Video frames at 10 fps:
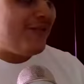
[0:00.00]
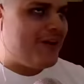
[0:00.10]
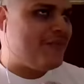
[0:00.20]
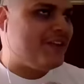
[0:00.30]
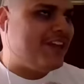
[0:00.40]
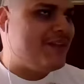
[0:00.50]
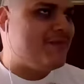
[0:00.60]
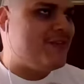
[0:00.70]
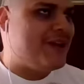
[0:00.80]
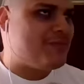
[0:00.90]
for every
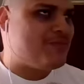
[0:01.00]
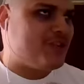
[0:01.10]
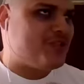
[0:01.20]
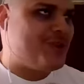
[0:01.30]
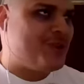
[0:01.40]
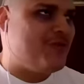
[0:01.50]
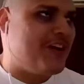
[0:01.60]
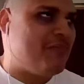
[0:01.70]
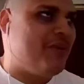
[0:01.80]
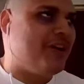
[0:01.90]
late fee, I'm charging you
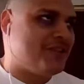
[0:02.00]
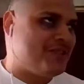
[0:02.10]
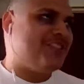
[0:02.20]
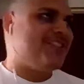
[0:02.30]
five bucks.